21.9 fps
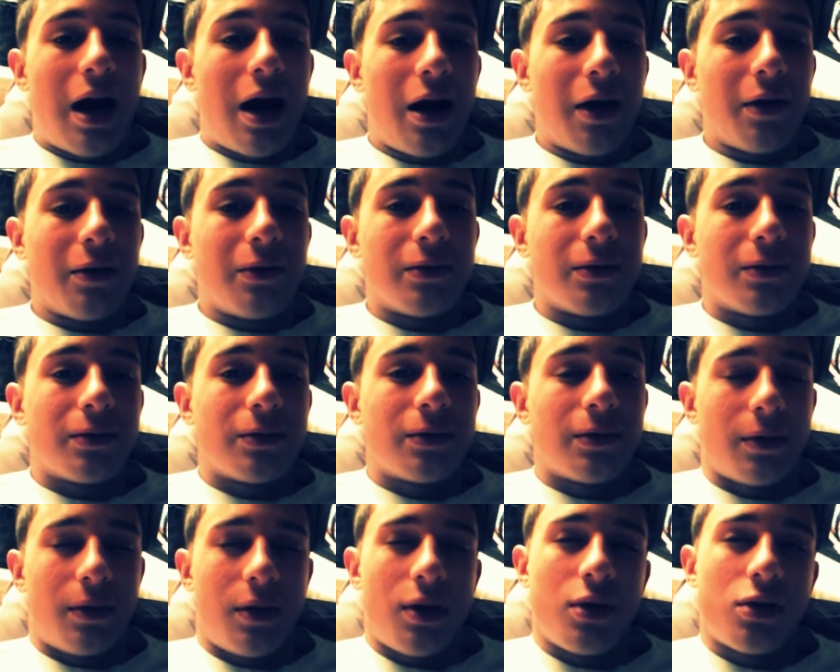I
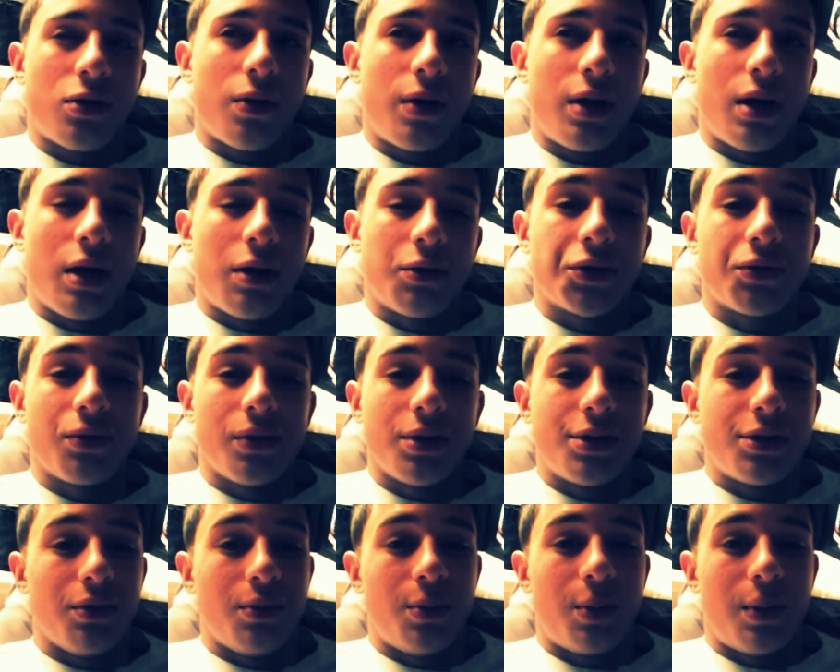was in eighth grade. I was
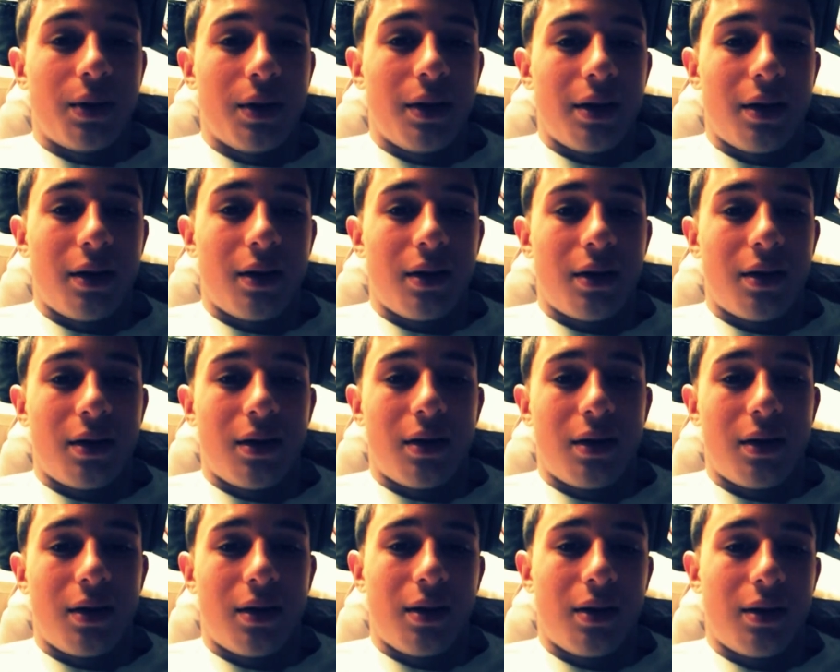really stupid. Like
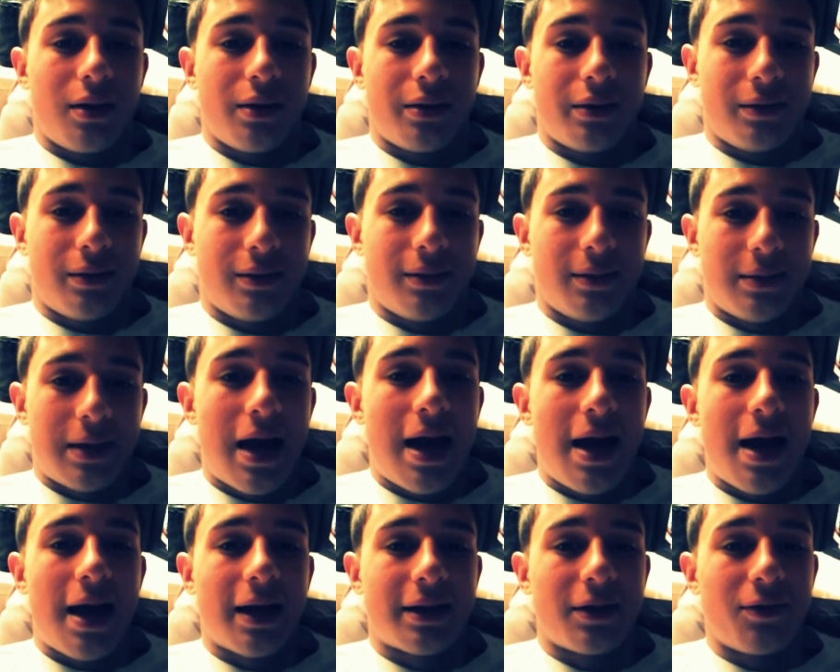
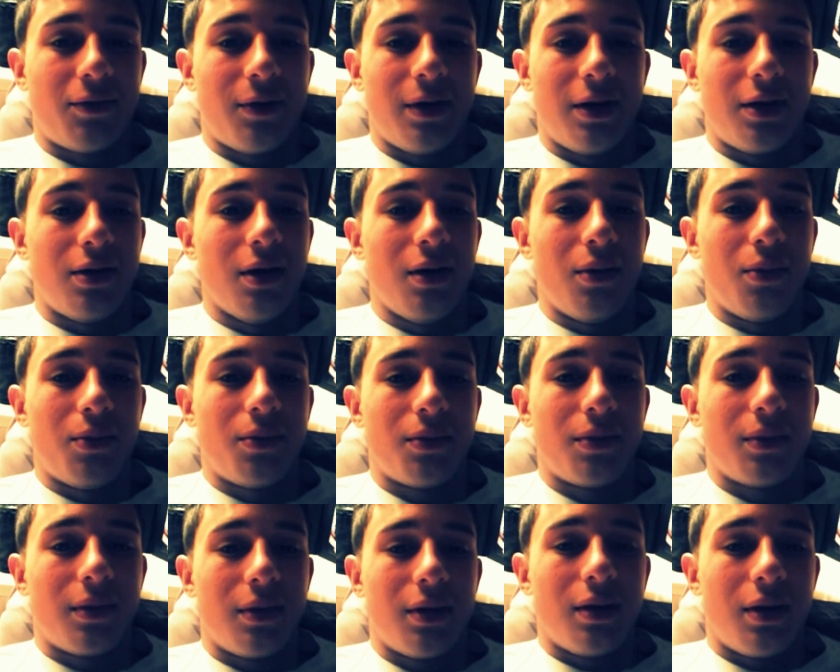I acted really dumb.